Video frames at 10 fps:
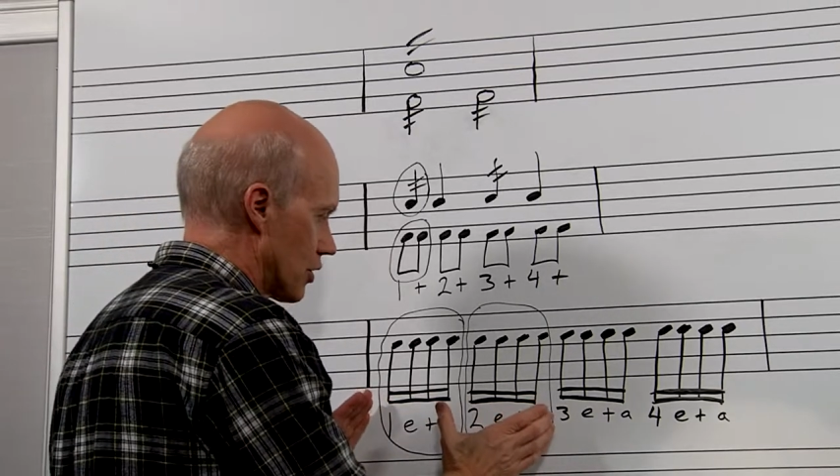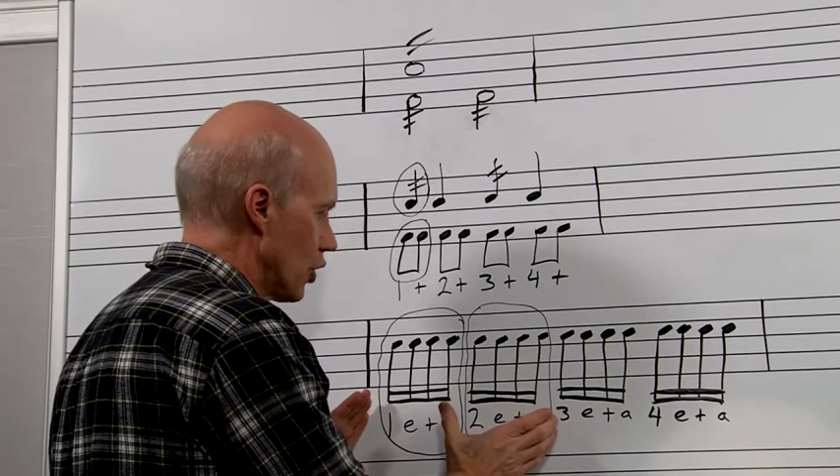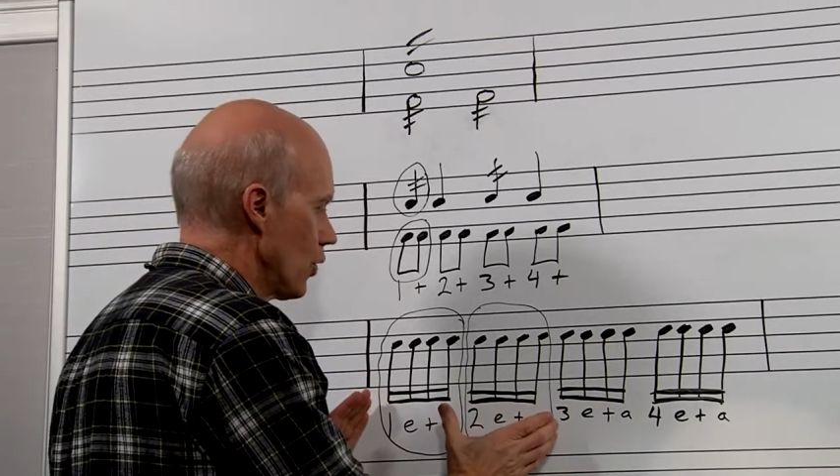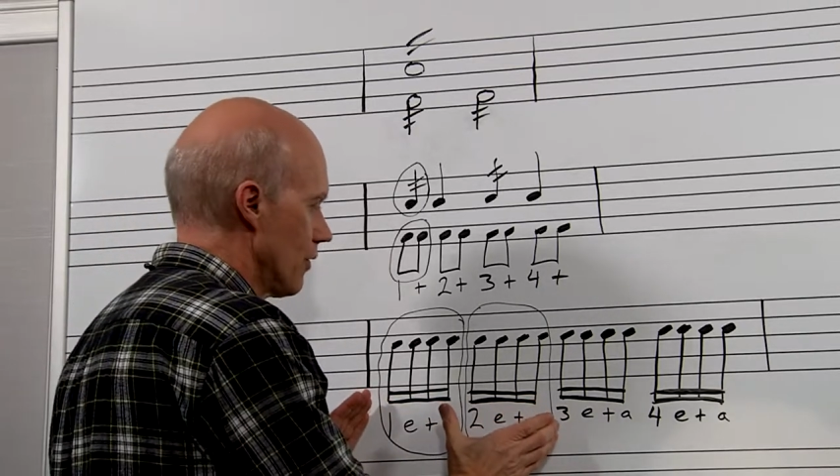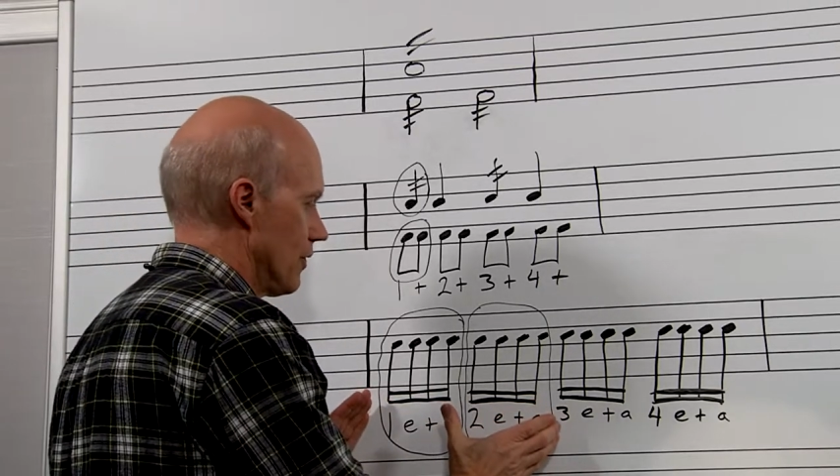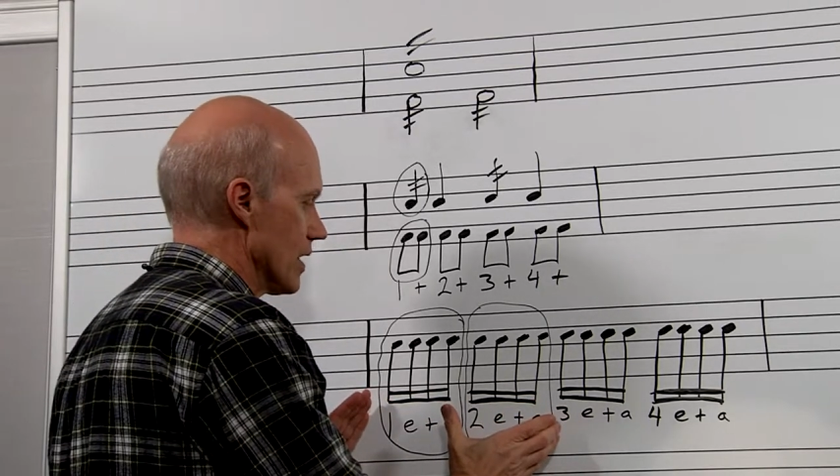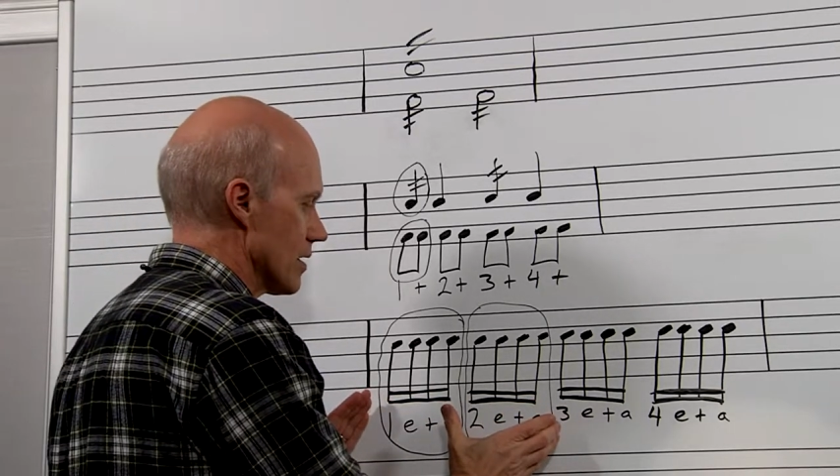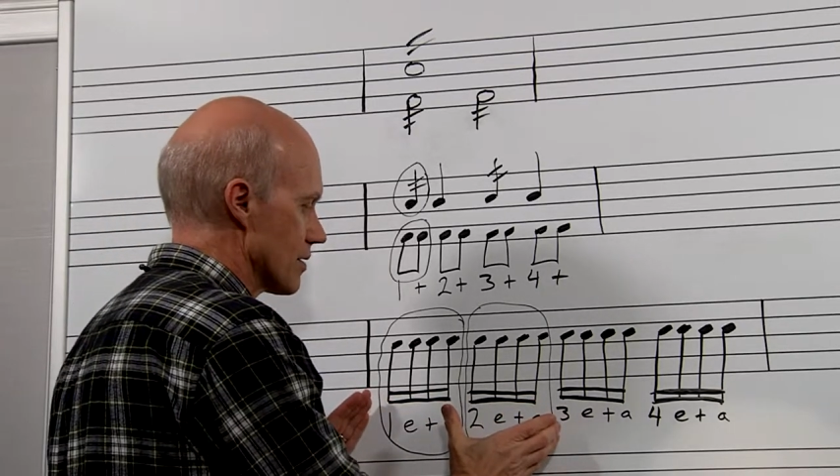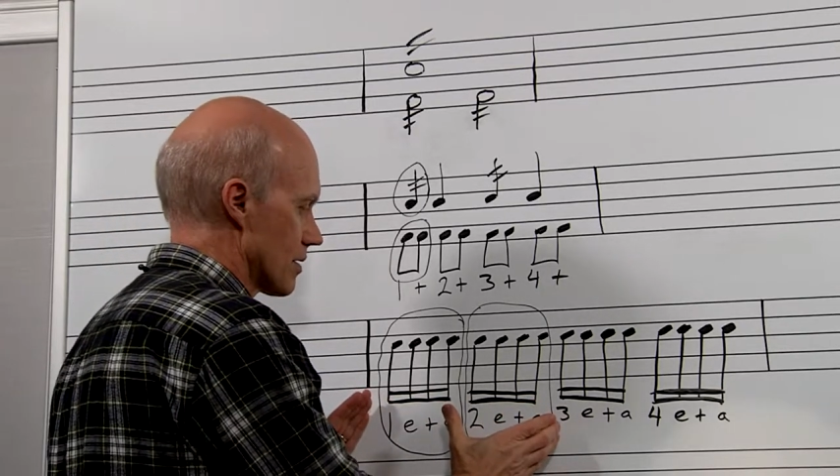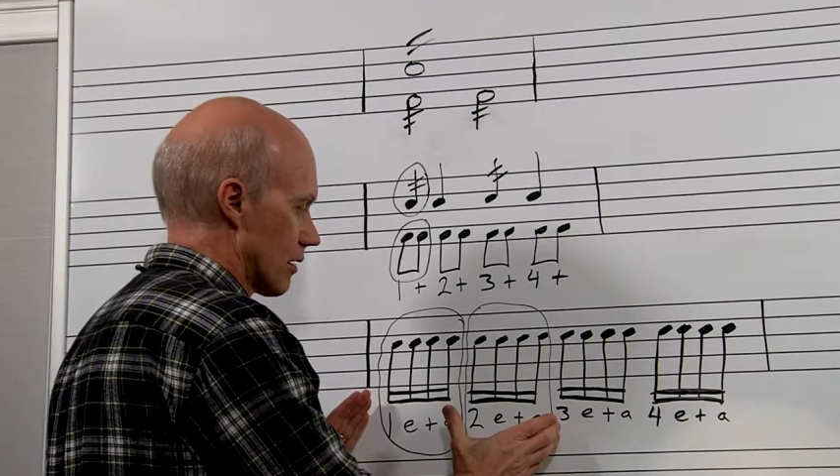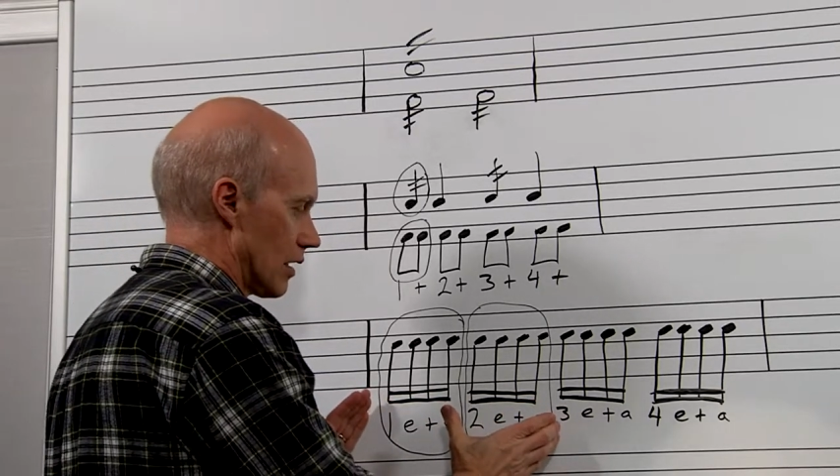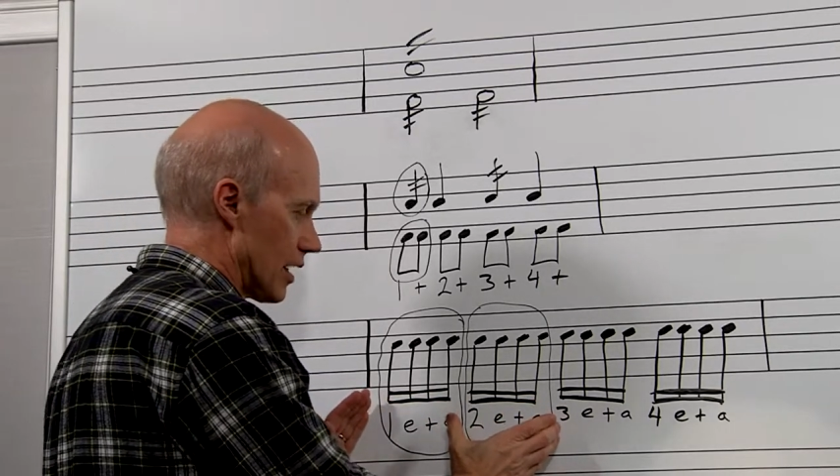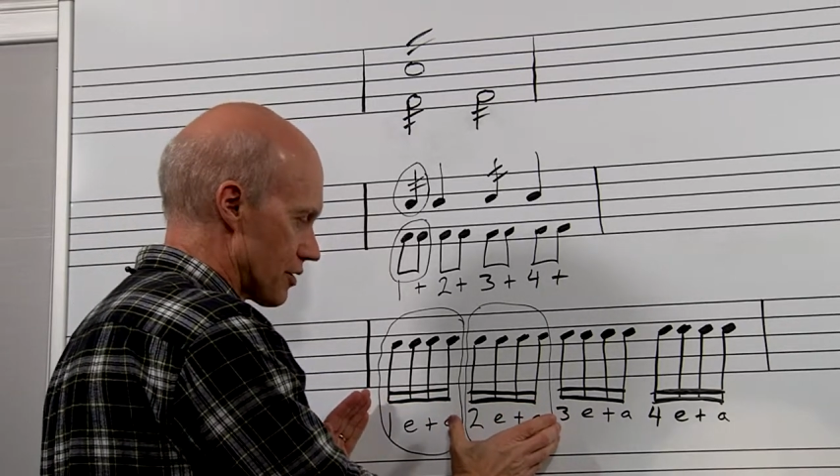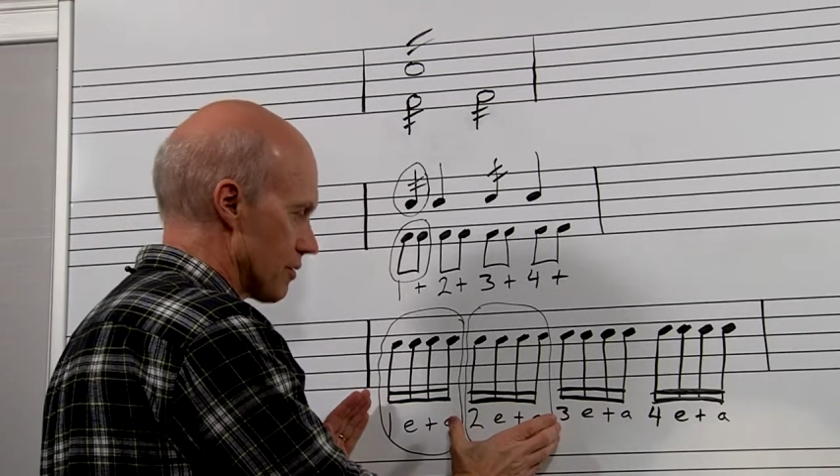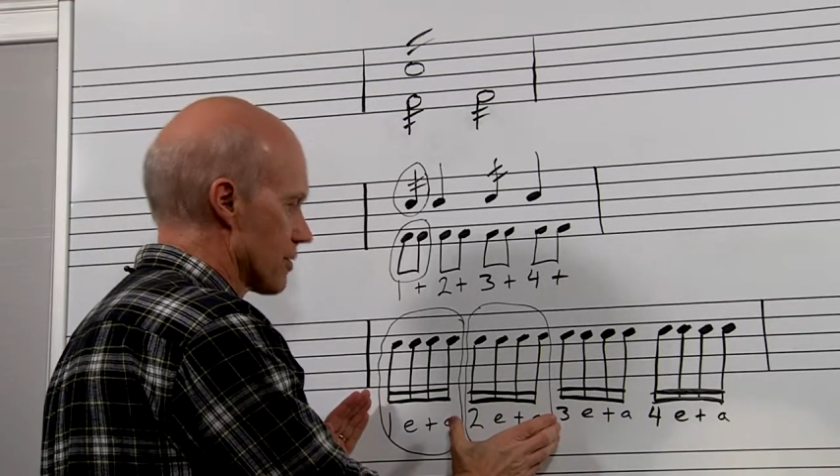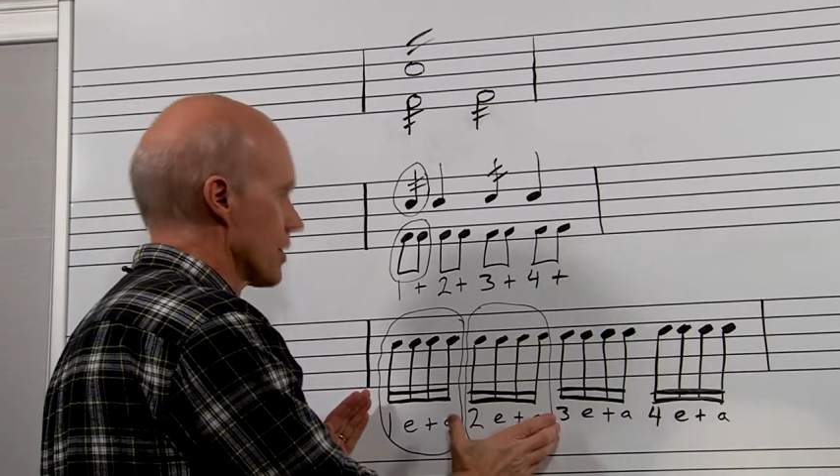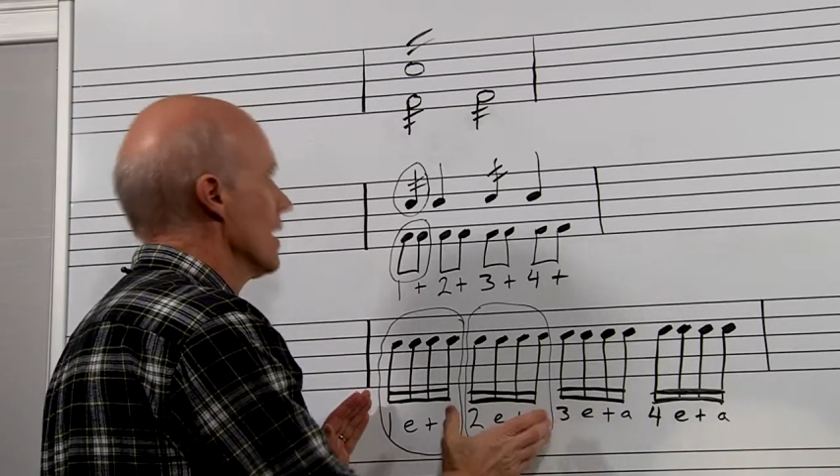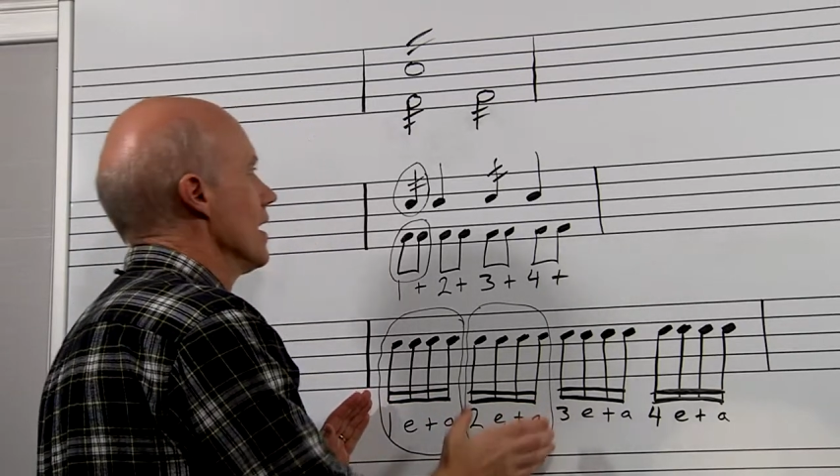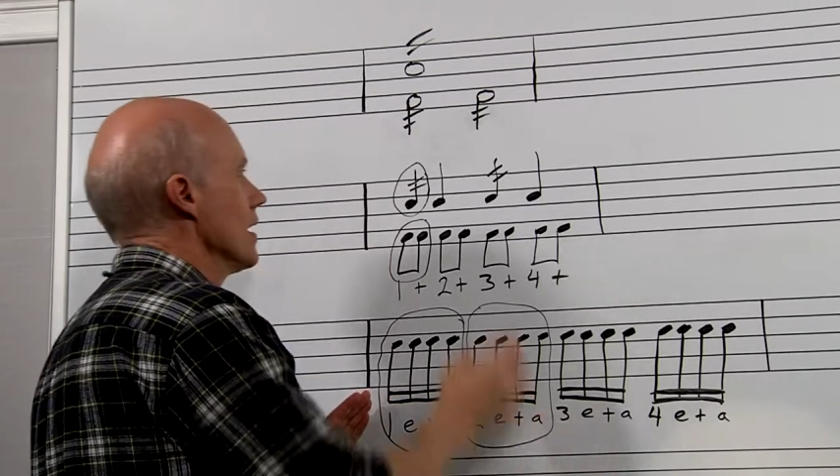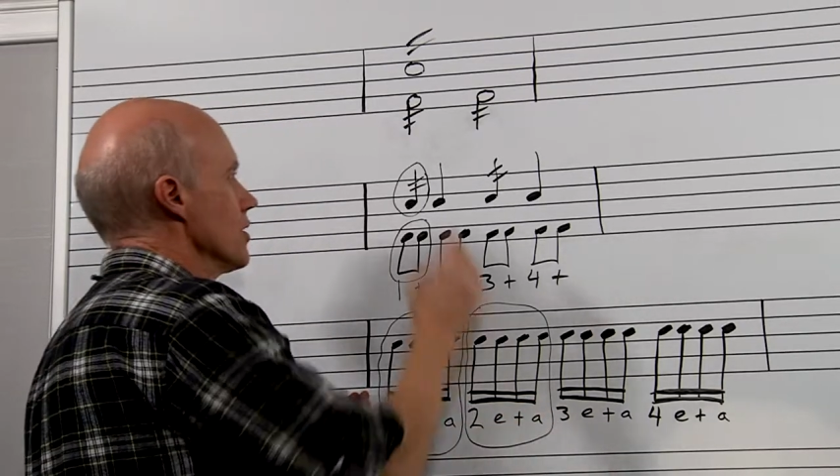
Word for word: two of these clusters